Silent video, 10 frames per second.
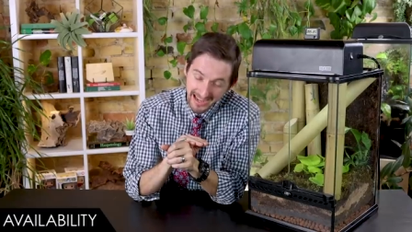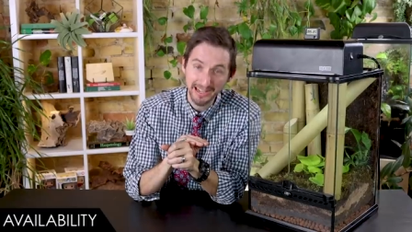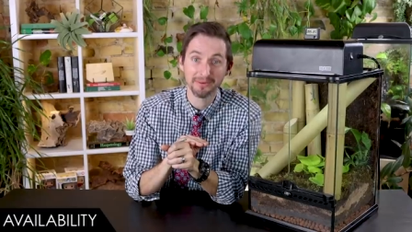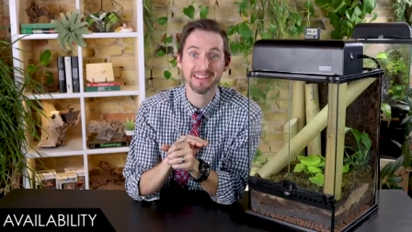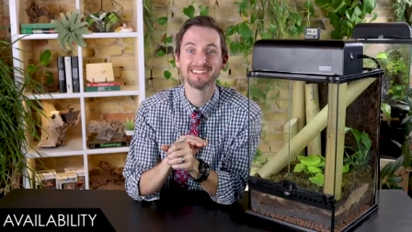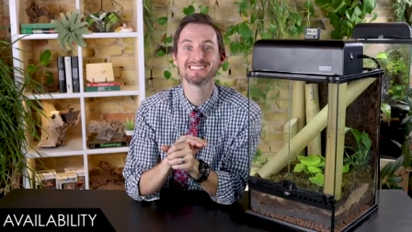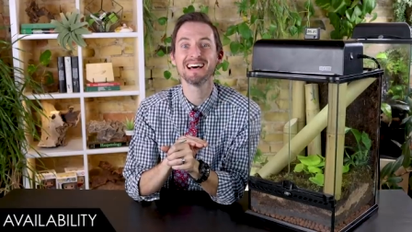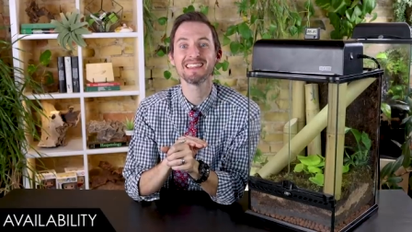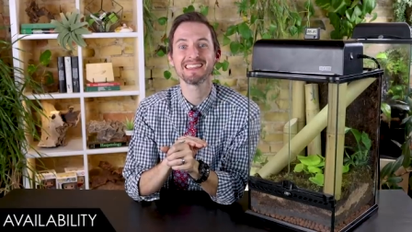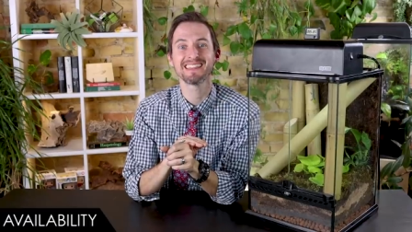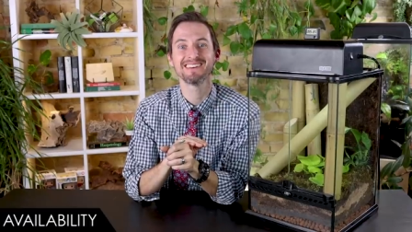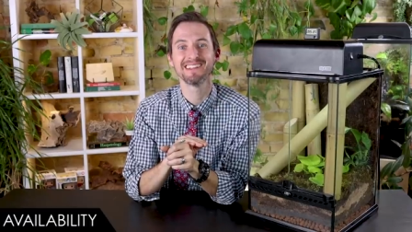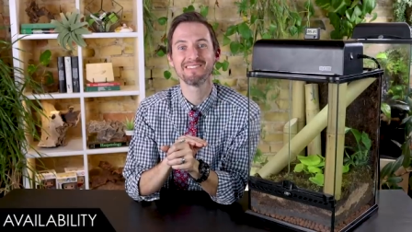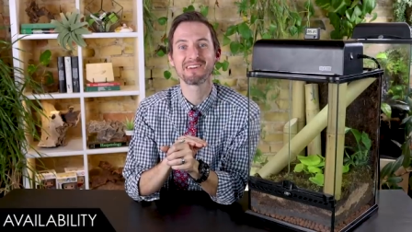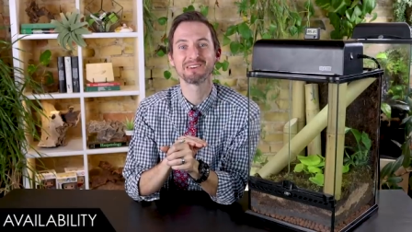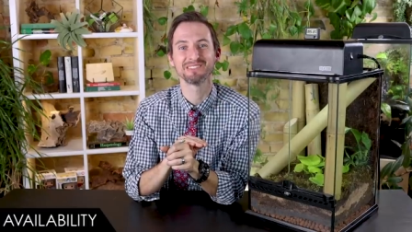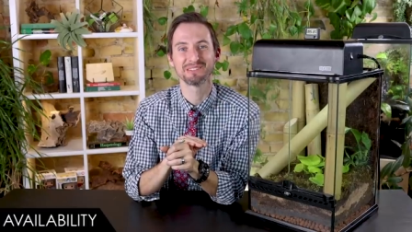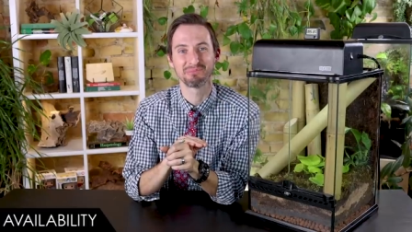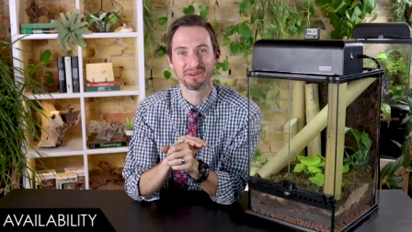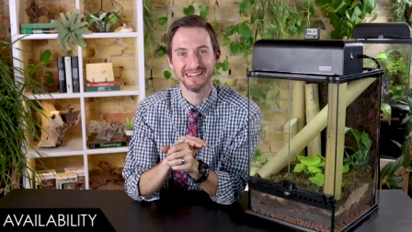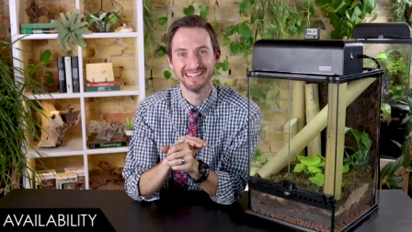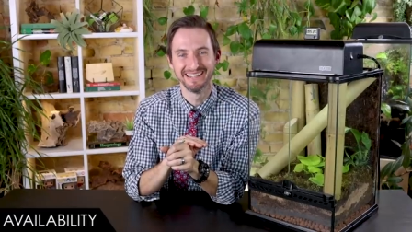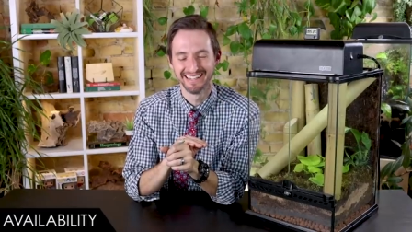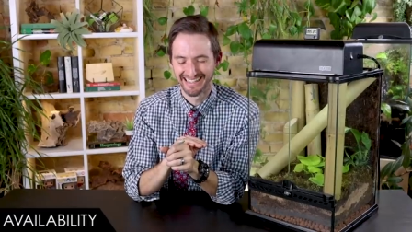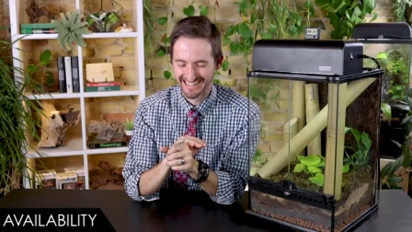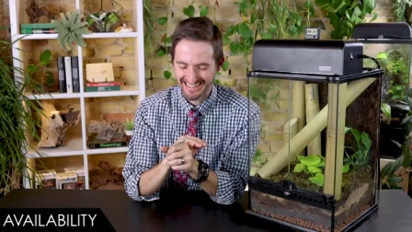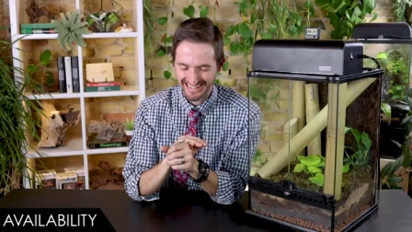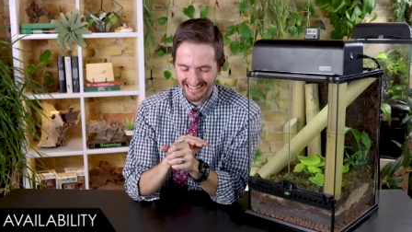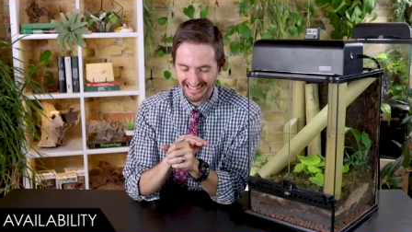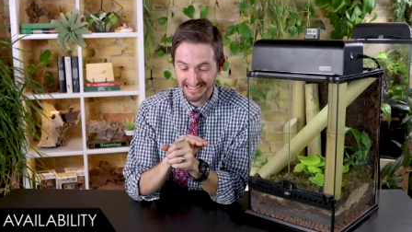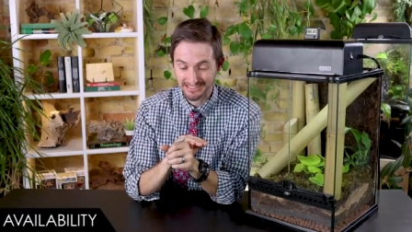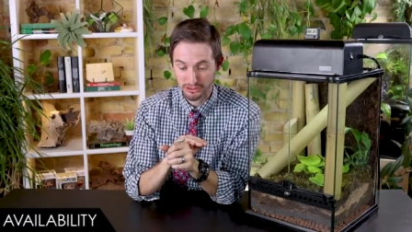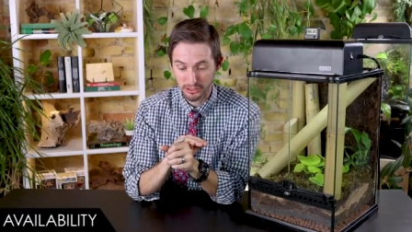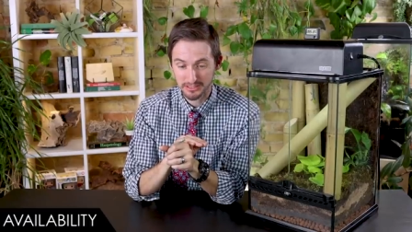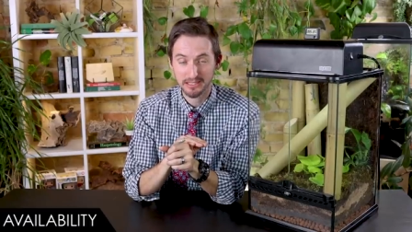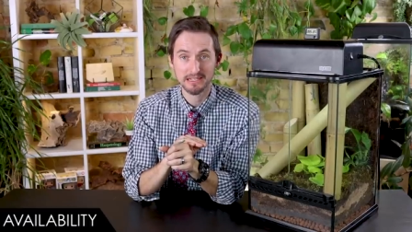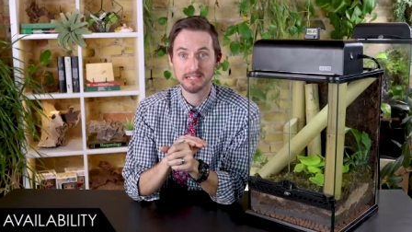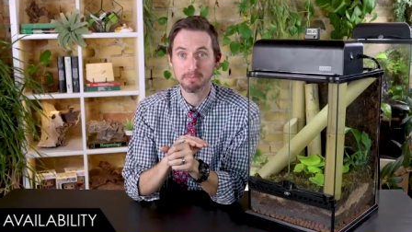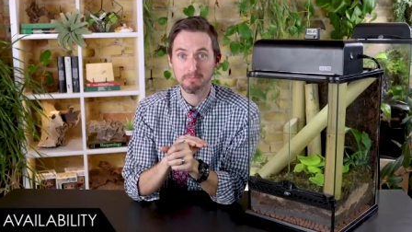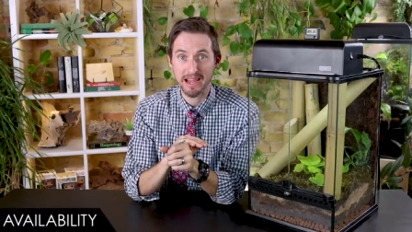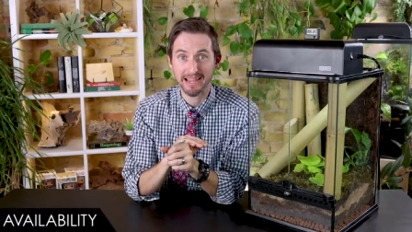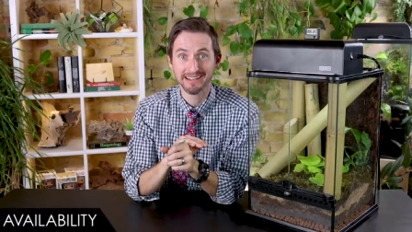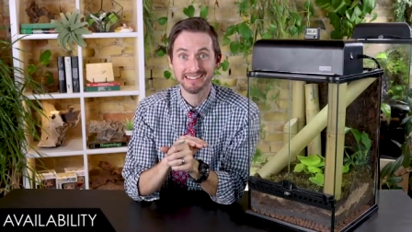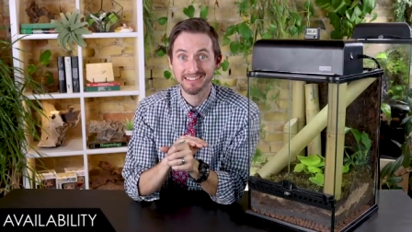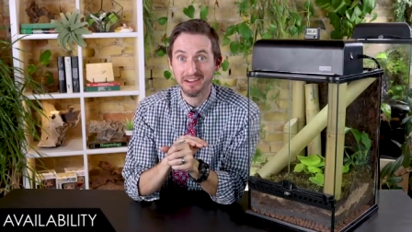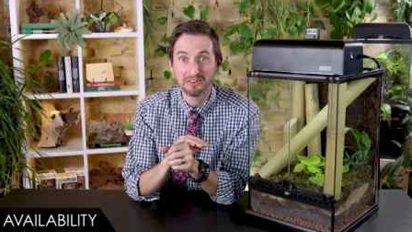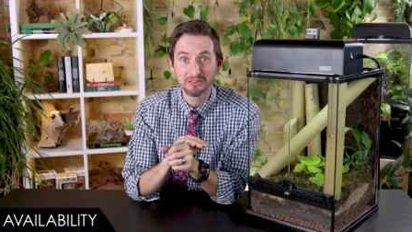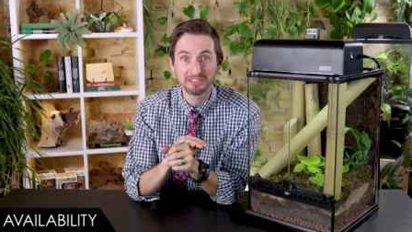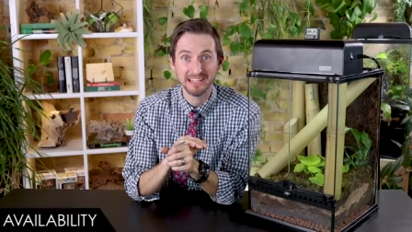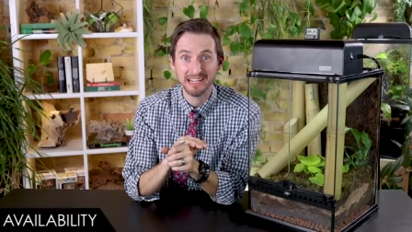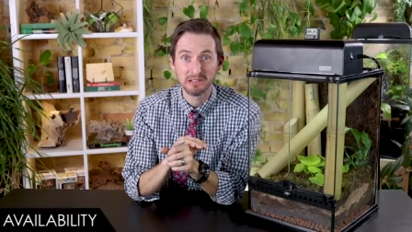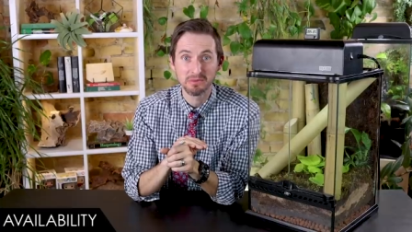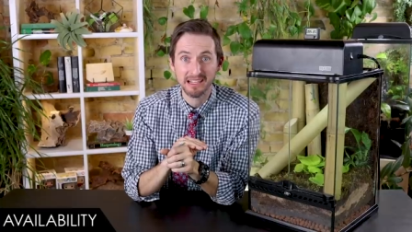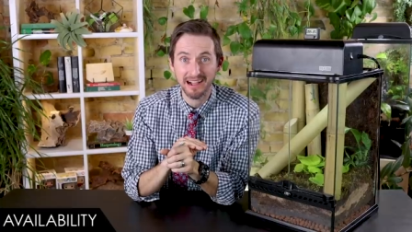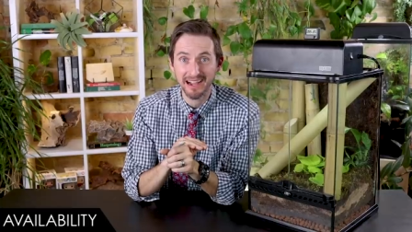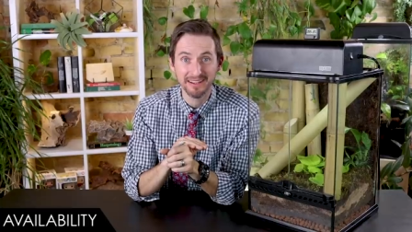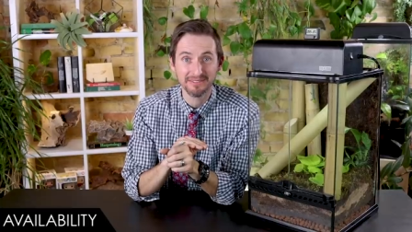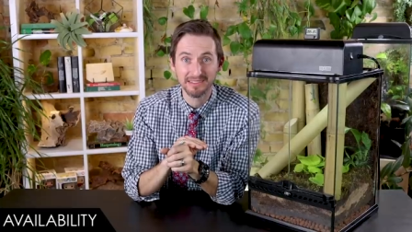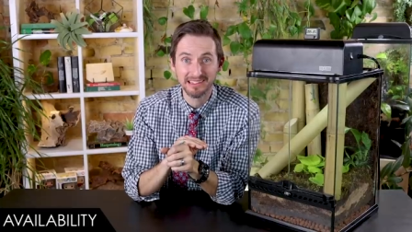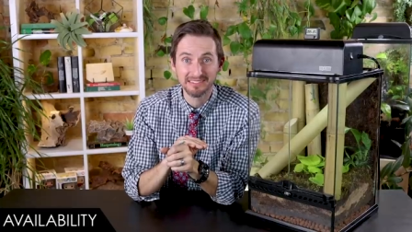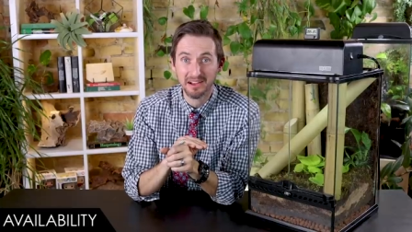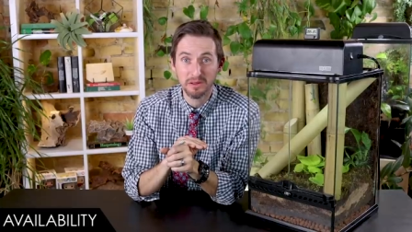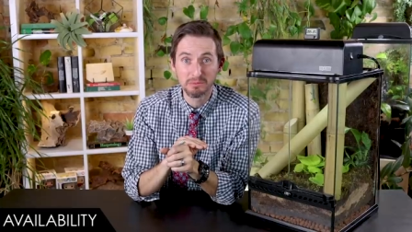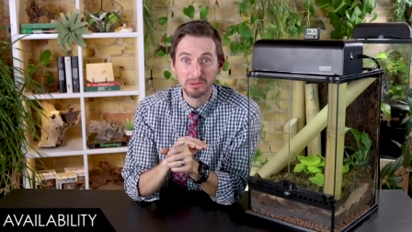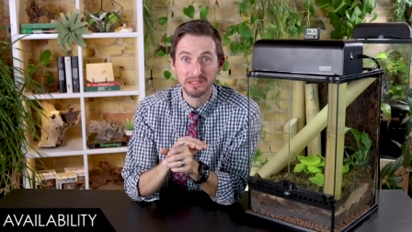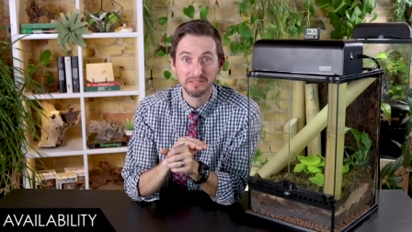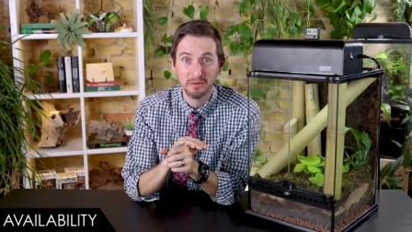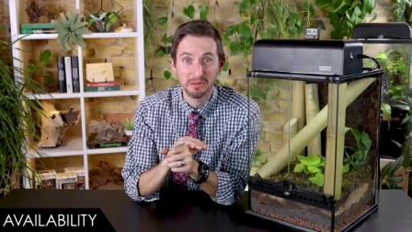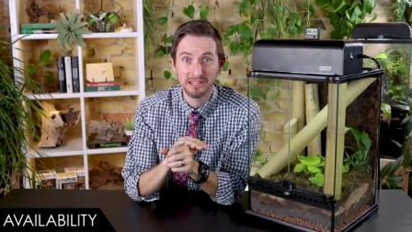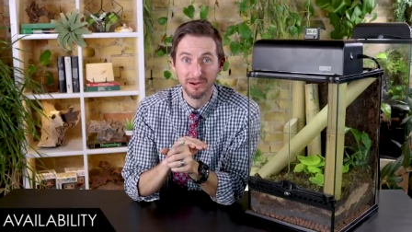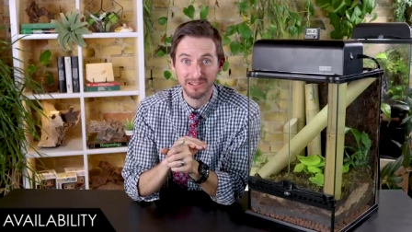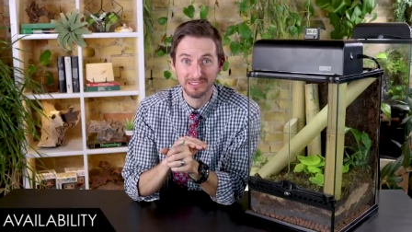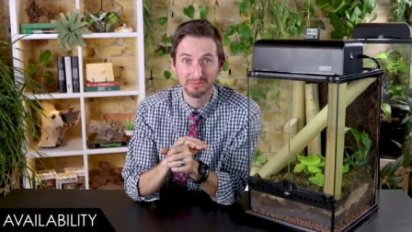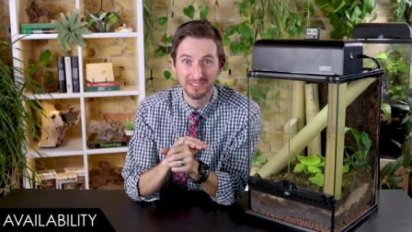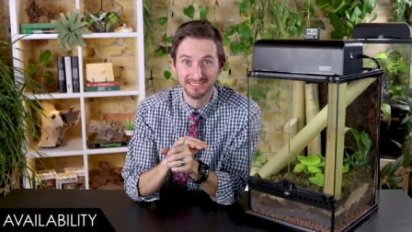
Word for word: Anyway, it's not that they're difficult to breed. It is just that demand is understandably high for these unbelievably awesome